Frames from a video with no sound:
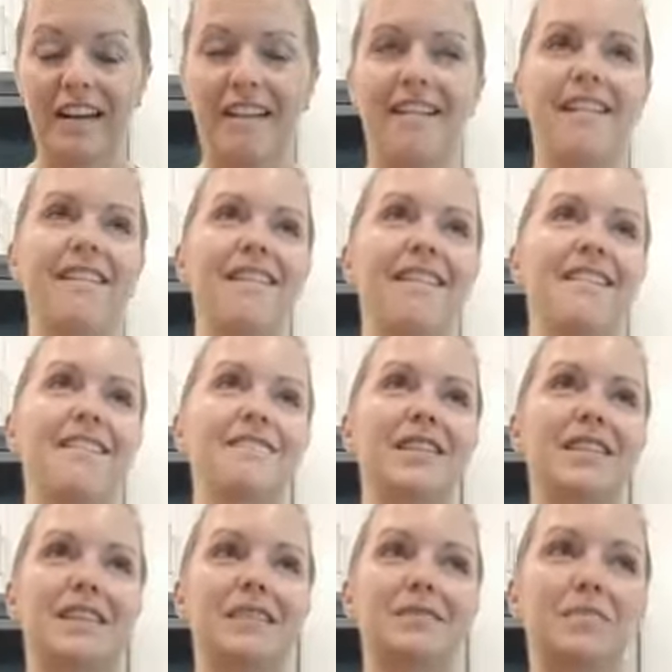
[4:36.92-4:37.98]

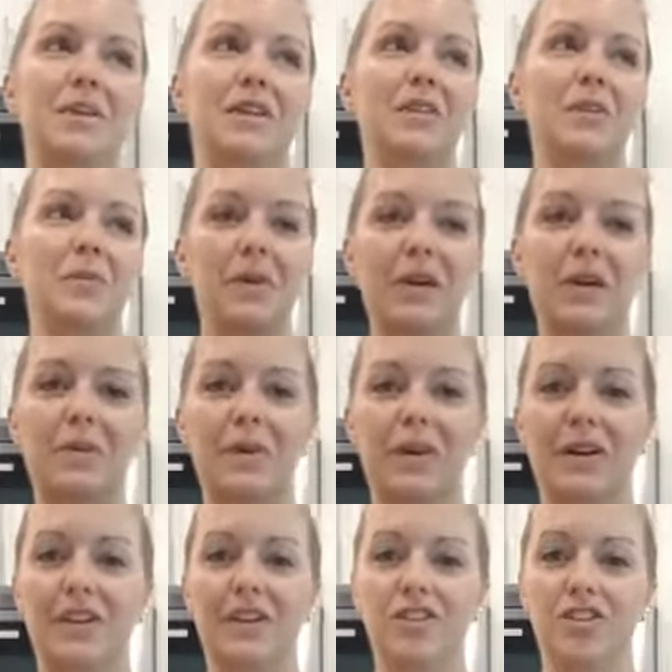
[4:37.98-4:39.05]
and then put a little peanut
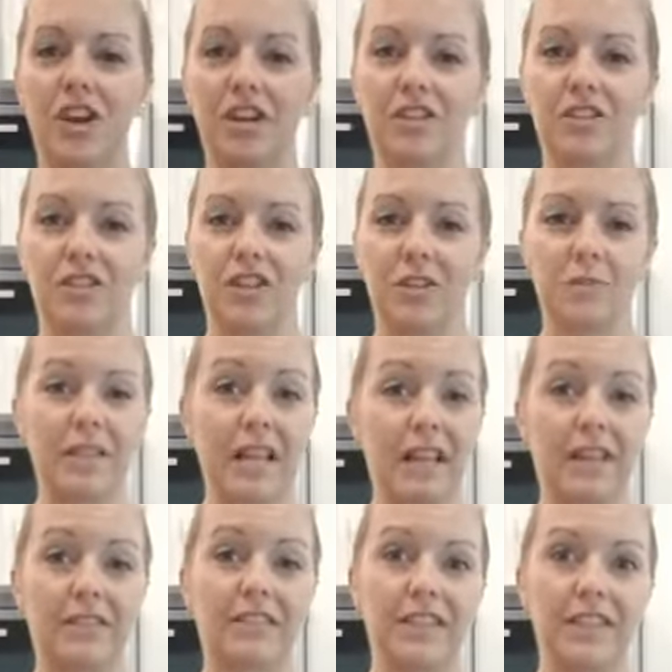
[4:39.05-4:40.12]
butter and chocolate chips. I
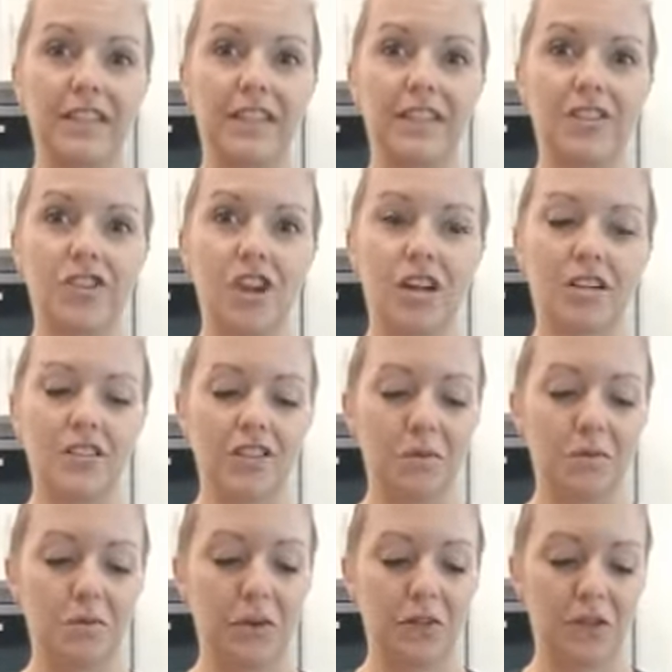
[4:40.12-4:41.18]
love Lily's chocolate
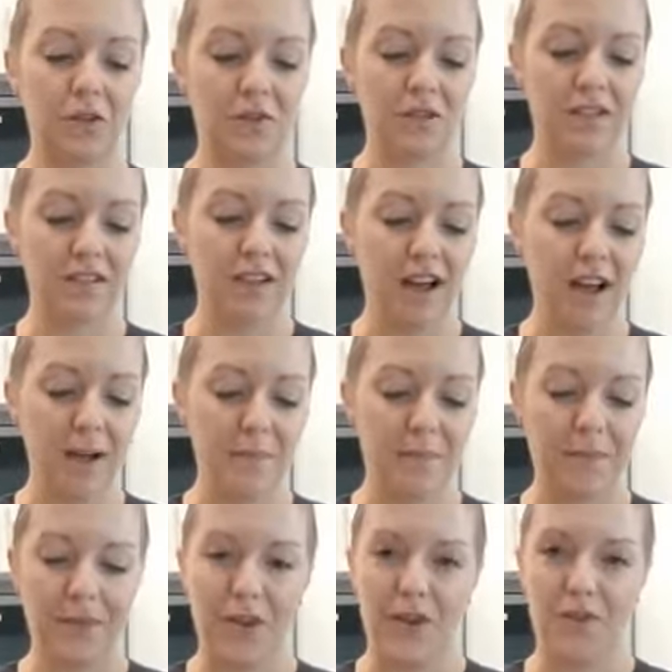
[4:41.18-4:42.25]
chips. Put those on
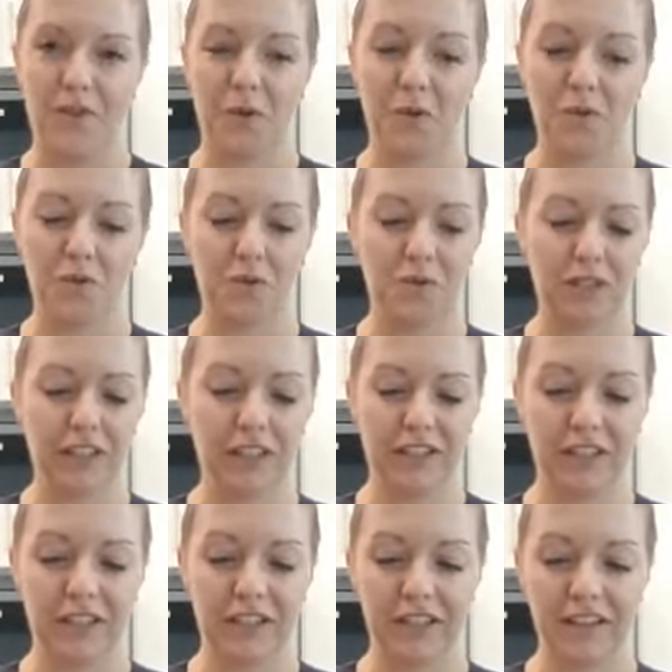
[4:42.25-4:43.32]
top. Those are really
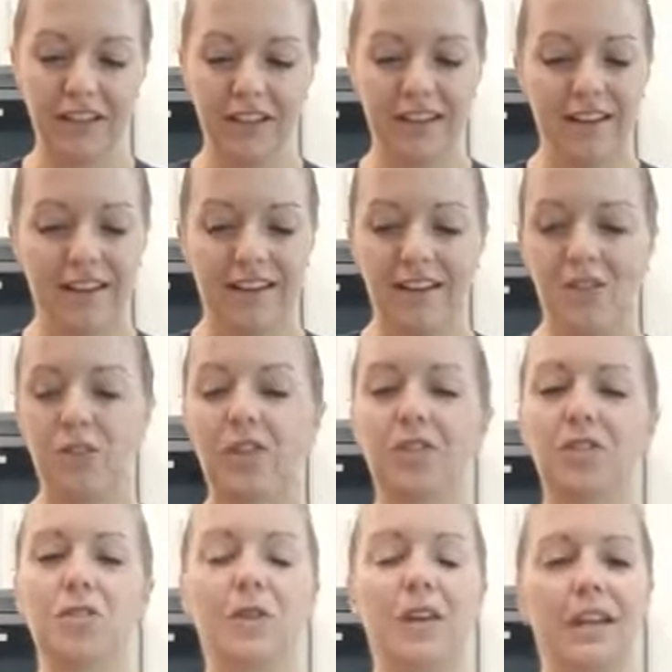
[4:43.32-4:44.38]
good. You
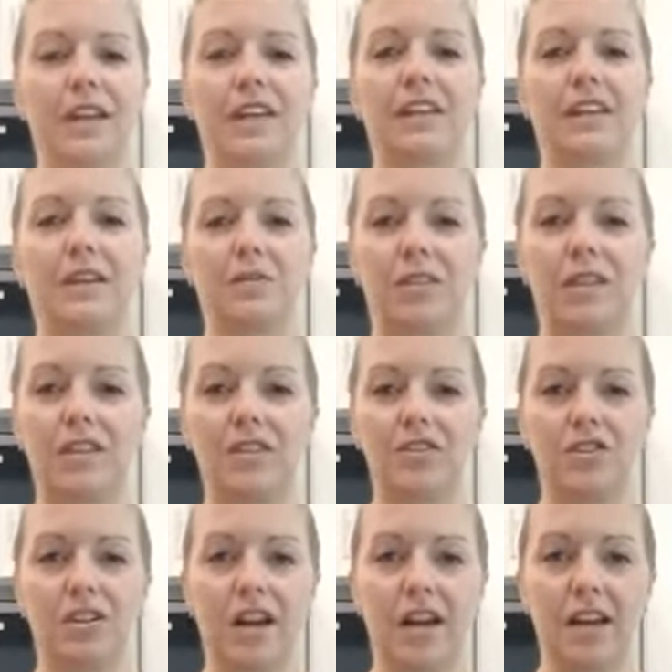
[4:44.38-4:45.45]
can do anything with
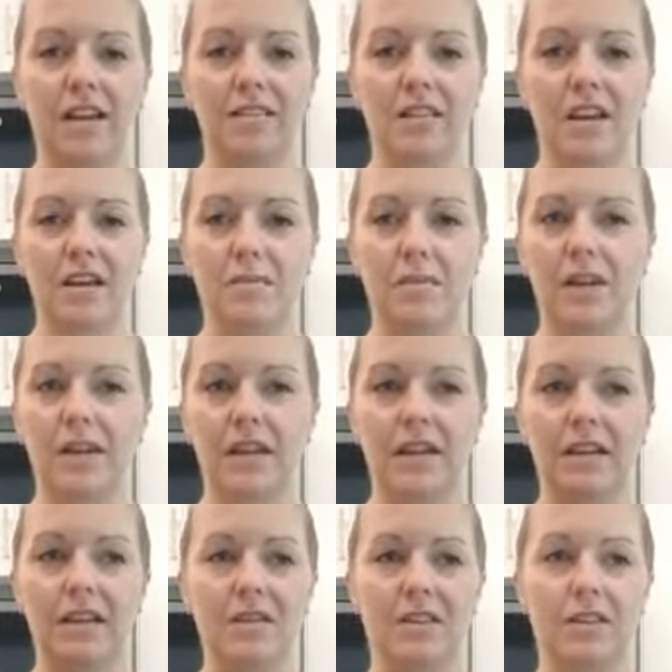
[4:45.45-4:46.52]
these, you guys.
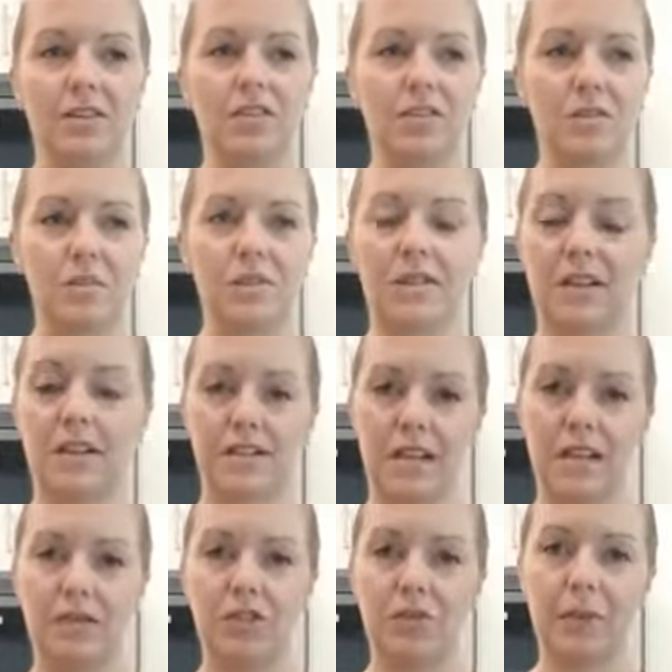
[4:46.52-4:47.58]
You can use them as a
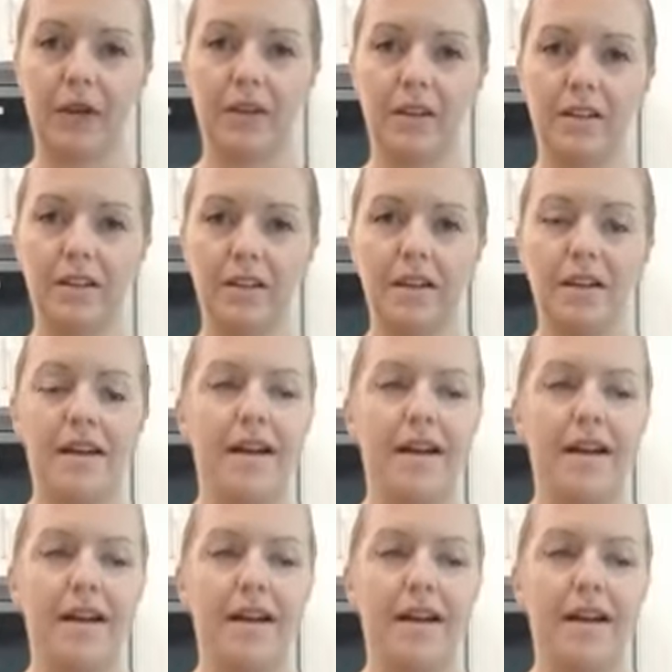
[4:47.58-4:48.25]
sandwich bun.